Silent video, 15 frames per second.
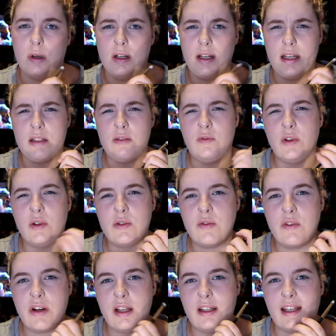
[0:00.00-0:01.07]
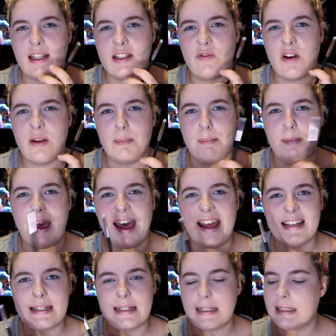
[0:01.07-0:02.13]
It feels very, like it's very
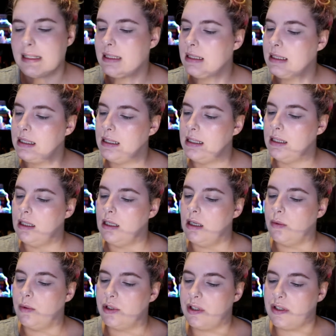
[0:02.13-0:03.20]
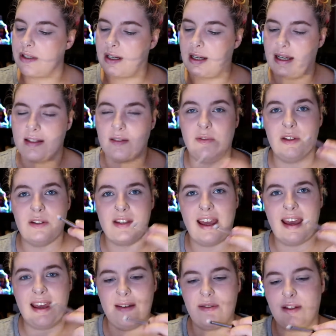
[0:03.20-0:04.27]
matte, which is nice. It feels
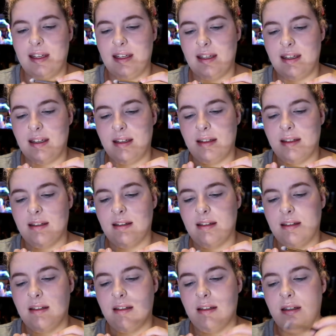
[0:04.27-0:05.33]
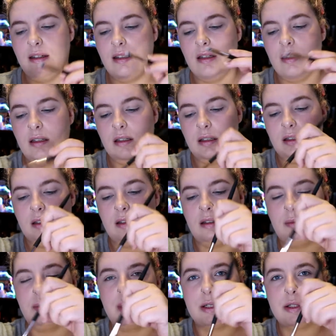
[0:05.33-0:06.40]
heavy.
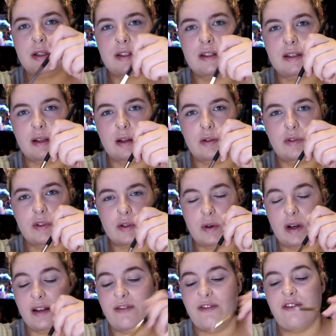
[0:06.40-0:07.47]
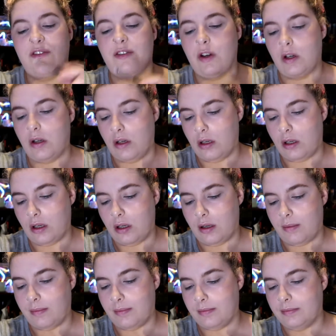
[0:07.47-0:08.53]
The brush itself is quite
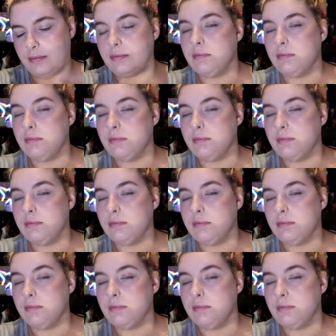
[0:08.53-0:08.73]
firm.